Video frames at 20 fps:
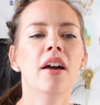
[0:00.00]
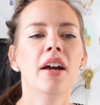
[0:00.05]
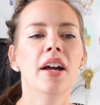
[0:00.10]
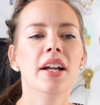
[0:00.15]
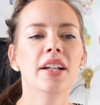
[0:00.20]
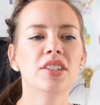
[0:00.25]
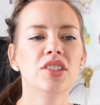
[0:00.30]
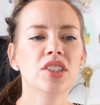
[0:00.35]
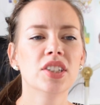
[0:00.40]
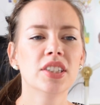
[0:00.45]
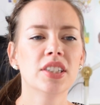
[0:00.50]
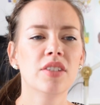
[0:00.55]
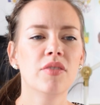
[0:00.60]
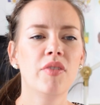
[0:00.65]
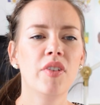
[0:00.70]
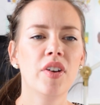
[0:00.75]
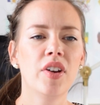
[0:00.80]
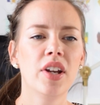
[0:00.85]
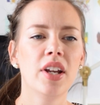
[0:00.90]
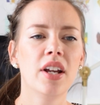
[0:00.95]
It's just a
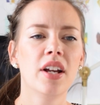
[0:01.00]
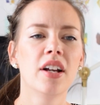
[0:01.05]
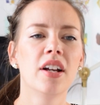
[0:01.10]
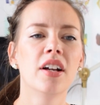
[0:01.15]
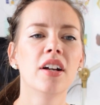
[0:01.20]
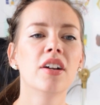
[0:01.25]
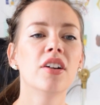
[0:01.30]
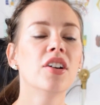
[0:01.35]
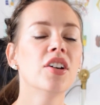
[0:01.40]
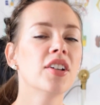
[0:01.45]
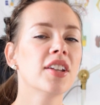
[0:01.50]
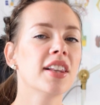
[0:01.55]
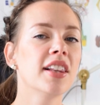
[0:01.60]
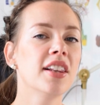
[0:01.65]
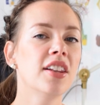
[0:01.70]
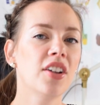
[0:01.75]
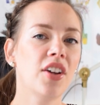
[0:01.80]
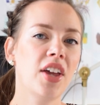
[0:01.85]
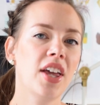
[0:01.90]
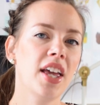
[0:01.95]
very good
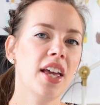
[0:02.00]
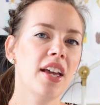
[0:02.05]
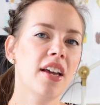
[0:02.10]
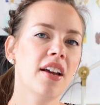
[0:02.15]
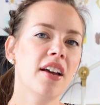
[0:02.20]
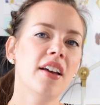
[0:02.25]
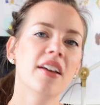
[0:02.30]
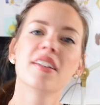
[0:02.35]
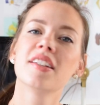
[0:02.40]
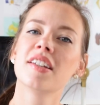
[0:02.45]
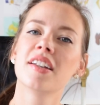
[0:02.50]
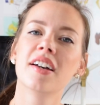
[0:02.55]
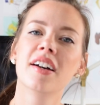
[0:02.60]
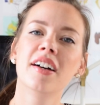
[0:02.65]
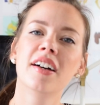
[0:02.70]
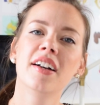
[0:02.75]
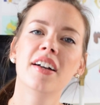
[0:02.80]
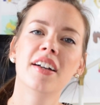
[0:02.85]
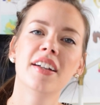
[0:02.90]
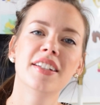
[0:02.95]
looking
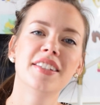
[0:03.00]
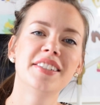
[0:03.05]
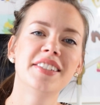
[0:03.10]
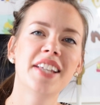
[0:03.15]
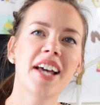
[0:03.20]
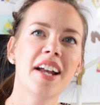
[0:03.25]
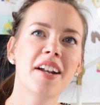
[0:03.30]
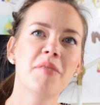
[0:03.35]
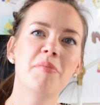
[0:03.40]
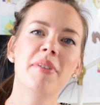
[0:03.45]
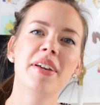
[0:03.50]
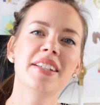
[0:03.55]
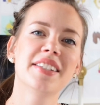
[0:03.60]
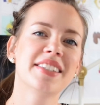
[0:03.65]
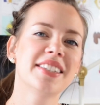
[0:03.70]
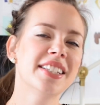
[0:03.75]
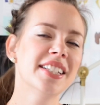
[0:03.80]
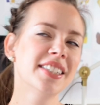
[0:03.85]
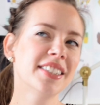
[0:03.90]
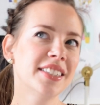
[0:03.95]
database
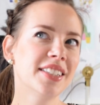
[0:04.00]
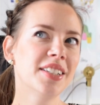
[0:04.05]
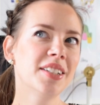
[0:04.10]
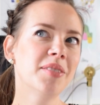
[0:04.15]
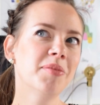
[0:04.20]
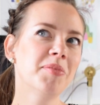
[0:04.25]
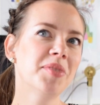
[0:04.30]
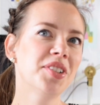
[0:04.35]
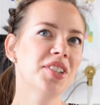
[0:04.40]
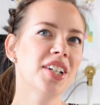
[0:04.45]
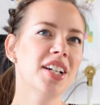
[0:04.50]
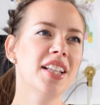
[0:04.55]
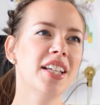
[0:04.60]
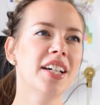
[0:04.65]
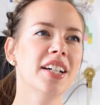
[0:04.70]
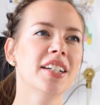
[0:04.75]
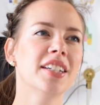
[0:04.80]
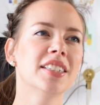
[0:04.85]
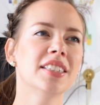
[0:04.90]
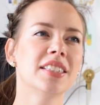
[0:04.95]
system, which I
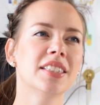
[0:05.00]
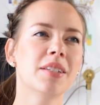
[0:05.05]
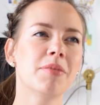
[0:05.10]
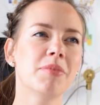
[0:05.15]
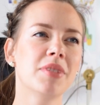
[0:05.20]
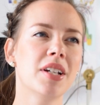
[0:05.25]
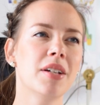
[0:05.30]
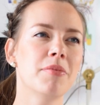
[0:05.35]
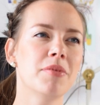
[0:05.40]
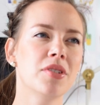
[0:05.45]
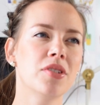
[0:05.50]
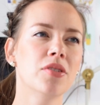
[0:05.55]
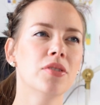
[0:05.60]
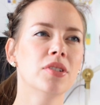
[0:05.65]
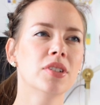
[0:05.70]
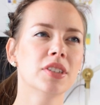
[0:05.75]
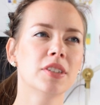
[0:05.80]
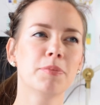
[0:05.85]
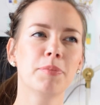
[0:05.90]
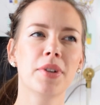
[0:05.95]
like, because sometimes
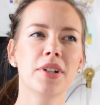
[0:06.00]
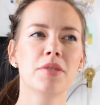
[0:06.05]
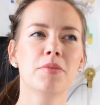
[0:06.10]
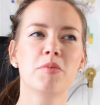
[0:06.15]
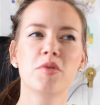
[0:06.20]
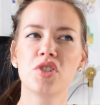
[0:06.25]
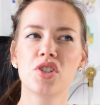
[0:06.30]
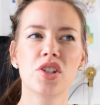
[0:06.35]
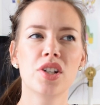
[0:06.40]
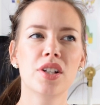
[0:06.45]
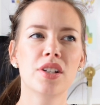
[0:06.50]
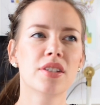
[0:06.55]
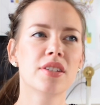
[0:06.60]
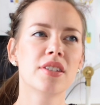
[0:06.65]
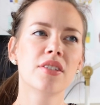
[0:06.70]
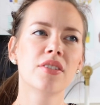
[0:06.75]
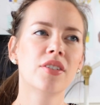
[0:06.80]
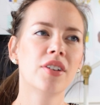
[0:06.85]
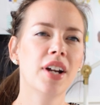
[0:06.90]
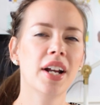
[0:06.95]
Google spreadsheets
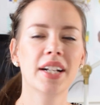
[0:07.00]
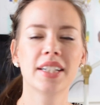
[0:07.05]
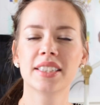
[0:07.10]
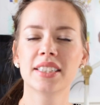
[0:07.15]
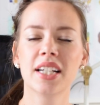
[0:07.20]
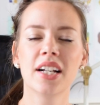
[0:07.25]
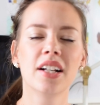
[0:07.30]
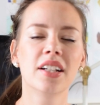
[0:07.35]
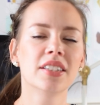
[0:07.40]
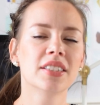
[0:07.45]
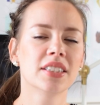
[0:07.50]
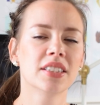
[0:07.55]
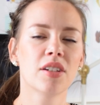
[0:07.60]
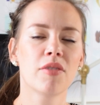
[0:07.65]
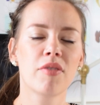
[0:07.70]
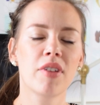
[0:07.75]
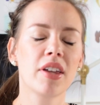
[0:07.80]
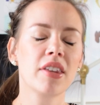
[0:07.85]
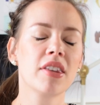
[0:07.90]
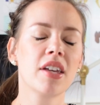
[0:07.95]
or Excel and stuff
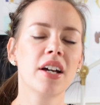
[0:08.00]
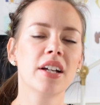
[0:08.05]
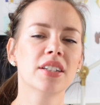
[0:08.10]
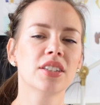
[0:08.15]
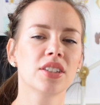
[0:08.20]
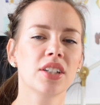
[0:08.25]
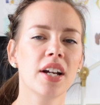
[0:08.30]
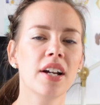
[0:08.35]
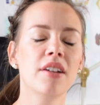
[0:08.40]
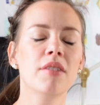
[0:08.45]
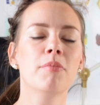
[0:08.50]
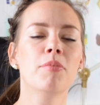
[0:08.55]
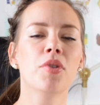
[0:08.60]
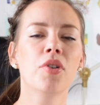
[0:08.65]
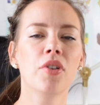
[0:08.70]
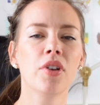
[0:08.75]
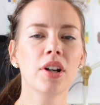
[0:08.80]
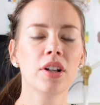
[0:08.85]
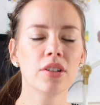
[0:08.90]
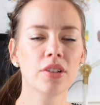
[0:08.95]
like that, it's kind of
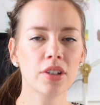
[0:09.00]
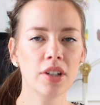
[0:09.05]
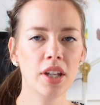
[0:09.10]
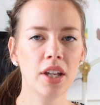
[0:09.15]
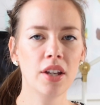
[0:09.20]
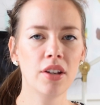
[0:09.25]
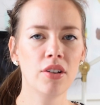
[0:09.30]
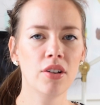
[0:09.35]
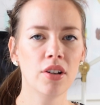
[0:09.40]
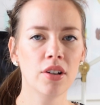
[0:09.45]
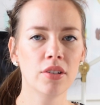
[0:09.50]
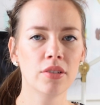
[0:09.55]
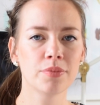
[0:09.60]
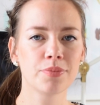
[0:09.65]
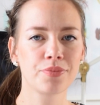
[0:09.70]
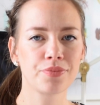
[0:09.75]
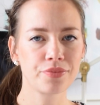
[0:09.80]
boring looking, you know.